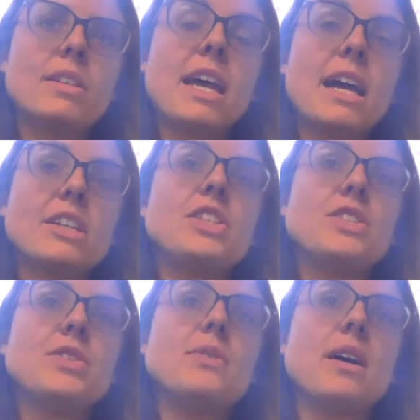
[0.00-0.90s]
actually
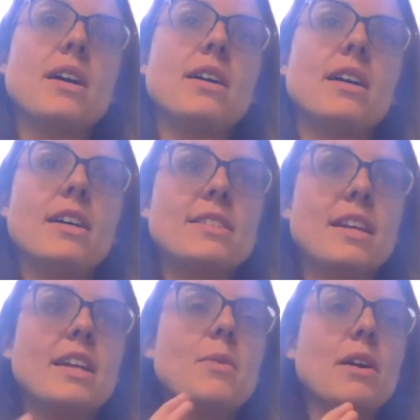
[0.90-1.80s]
do a
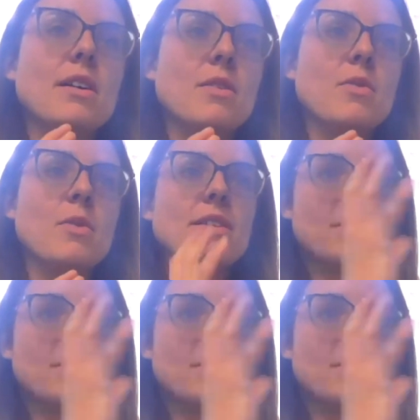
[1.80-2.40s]
study where